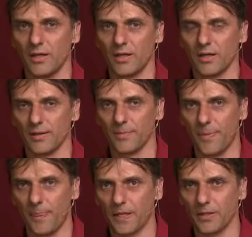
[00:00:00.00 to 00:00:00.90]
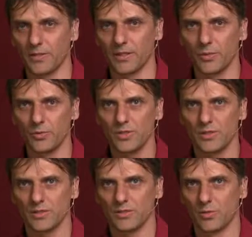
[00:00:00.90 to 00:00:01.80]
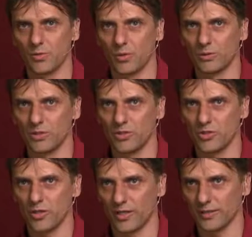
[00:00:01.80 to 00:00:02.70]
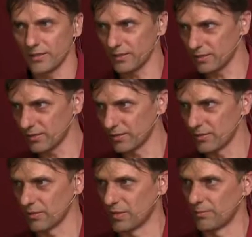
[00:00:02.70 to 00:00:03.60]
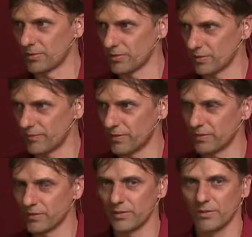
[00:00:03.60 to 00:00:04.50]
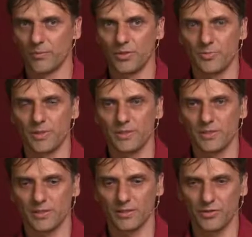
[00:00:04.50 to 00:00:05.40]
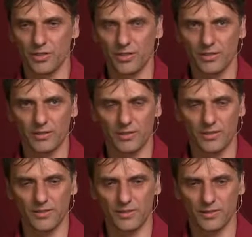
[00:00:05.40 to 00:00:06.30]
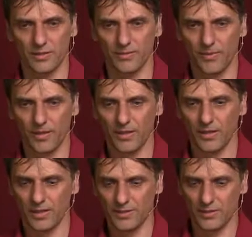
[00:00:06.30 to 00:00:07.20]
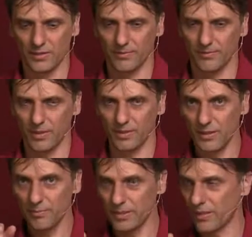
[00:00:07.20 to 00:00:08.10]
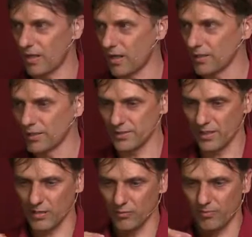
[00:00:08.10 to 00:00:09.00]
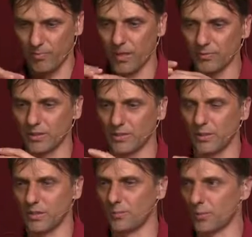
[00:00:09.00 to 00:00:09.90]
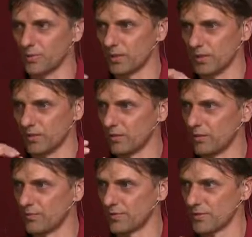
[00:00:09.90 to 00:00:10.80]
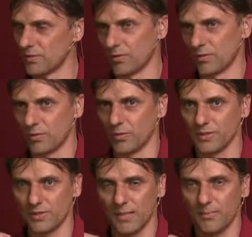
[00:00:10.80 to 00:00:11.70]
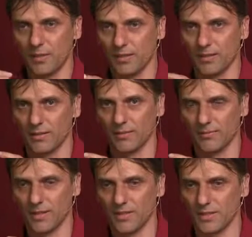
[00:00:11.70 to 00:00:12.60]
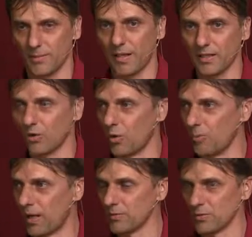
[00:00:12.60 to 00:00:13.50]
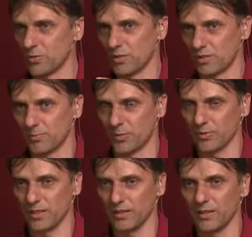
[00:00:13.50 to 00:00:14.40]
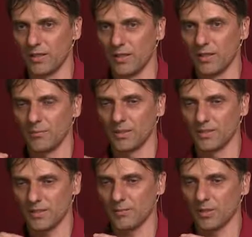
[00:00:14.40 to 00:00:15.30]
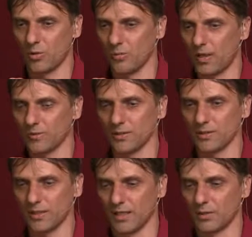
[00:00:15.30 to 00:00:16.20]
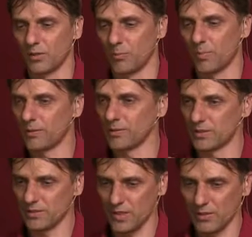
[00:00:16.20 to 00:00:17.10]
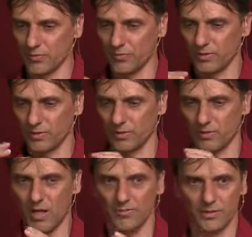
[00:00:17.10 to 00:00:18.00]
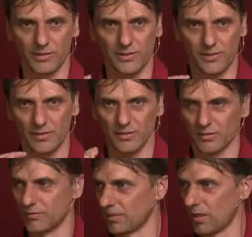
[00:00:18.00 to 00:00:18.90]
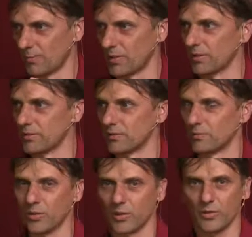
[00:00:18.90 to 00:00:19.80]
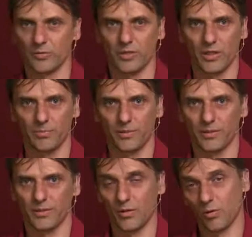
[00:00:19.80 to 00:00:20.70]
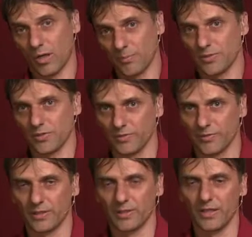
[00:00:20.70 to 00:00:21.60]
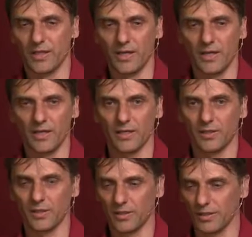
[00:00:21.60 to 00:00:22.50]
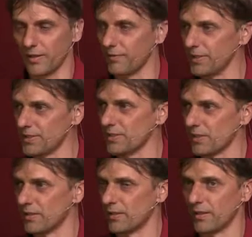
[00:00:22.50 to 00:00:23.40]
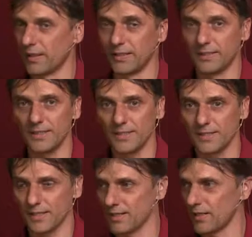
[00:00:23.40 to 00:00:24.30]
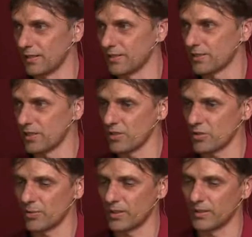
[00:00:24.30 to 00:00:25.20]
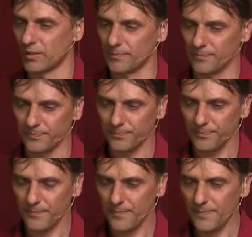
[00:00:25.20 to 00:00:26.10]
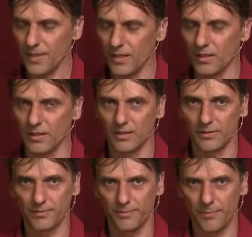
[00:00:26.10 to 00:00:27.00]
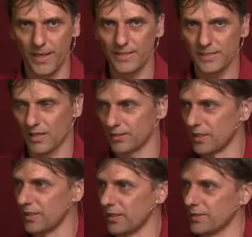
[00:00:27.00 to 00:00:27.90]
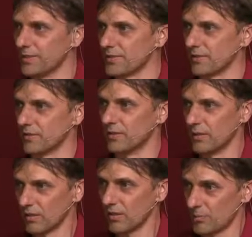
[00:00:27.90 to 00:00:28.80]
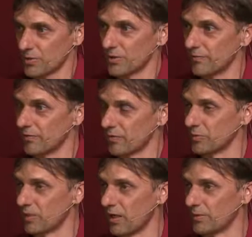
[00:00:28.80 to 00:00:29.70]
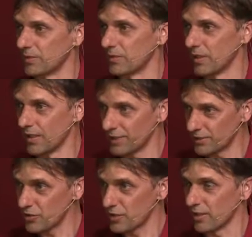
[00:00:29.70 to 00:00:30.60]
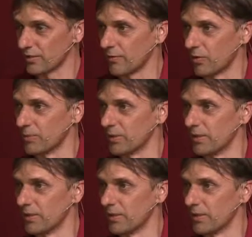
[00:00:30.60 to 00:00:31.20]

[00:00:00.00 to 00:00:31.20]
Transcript: Uh, they, they use so-called chelated copper sulfur, which means uh, chelate is is uh, that mineral is kind of bounded in a protein of or, or some uh, some other compound. Usually it's protein, but it's some compound, other compound that kind of cover this uh, copper molecule of the copper or copper sulfate. And uh, if this is uh, and this is exactly the stage when uh, plants are taking this copper sulfate from the ground. It's a chelate form.